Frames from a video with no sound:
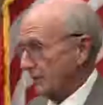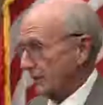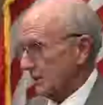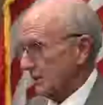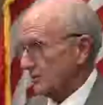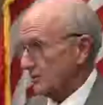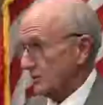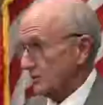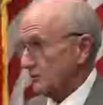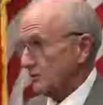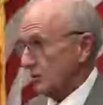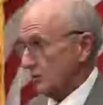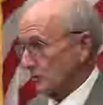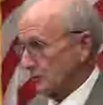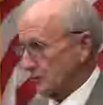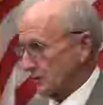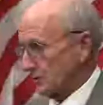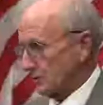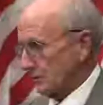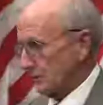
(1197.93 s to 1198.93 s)
because it
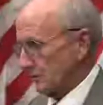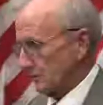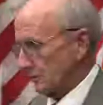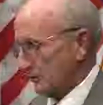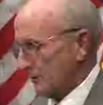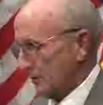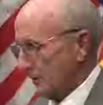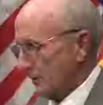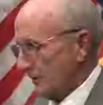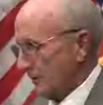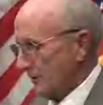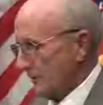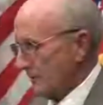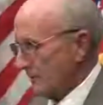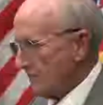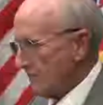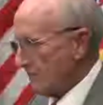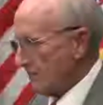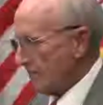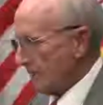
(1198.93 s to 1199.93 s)
told the truth.
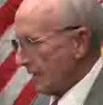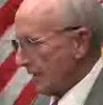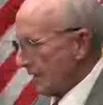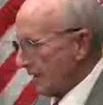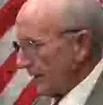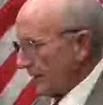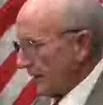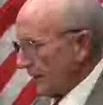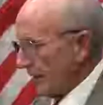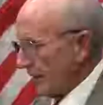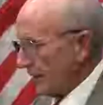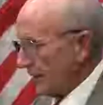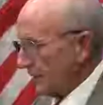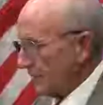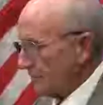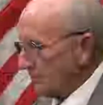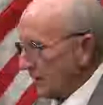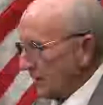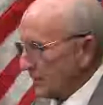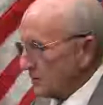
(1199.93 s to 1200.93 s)

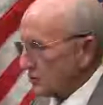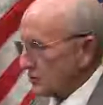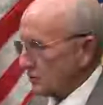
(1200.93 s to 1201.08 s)
Edited by